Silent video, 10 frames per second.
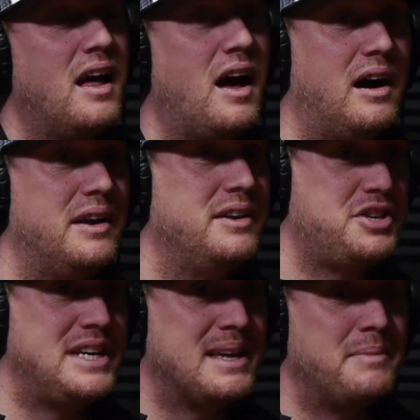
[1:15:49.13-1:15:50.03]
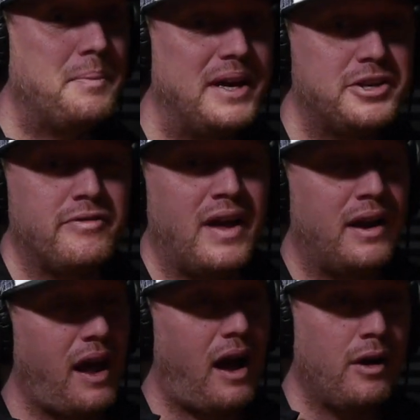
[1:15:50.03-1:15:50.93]
And she sent me a picture of it,
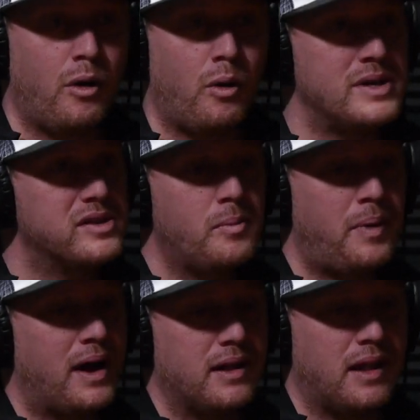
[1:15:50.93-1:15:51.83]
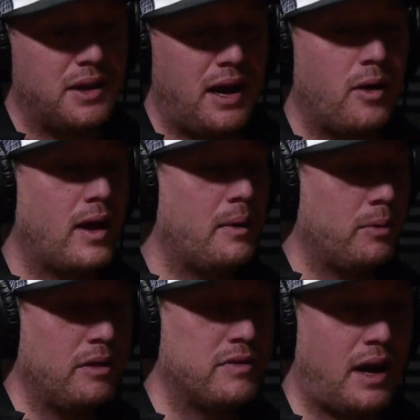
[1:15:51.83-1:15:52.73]
and I always look back at that now. Like
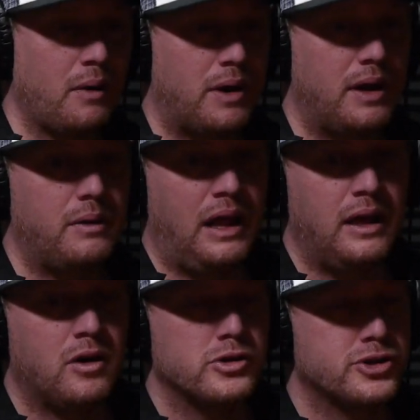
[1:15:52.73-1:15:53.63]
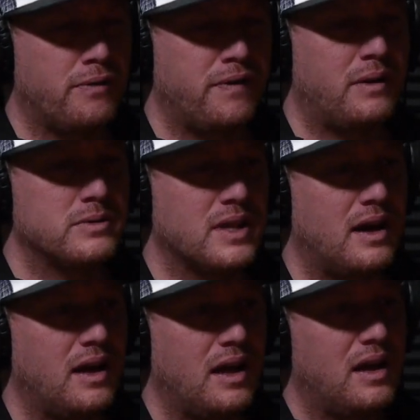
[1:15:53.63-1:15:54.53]
the other night when it got tough, and I was
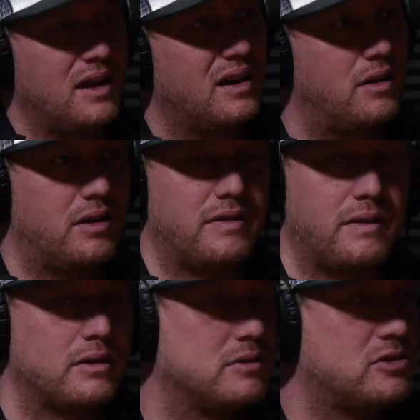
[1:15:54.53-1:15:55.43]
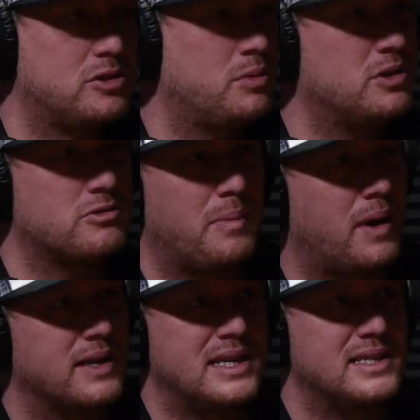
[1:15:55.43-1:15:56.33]
like, oh, should we just wrap
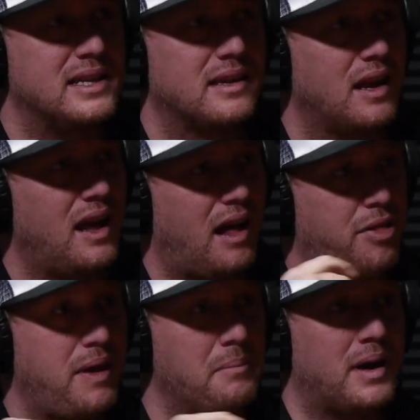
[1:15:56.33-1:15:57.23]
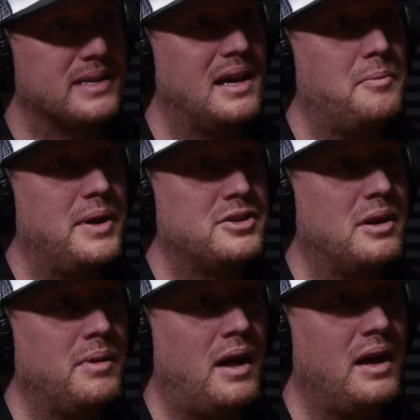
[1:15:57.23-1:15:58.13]
our tits in? I think back to that picture, and
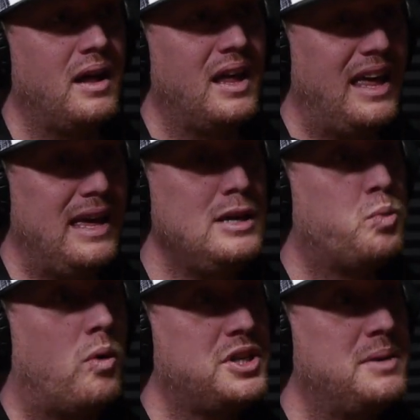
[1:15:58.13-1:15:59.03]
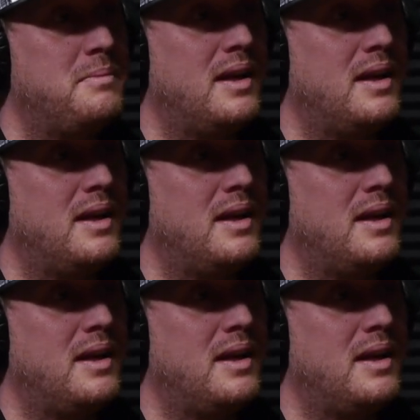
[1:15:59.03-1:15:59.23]
I'll be like, he's watching me.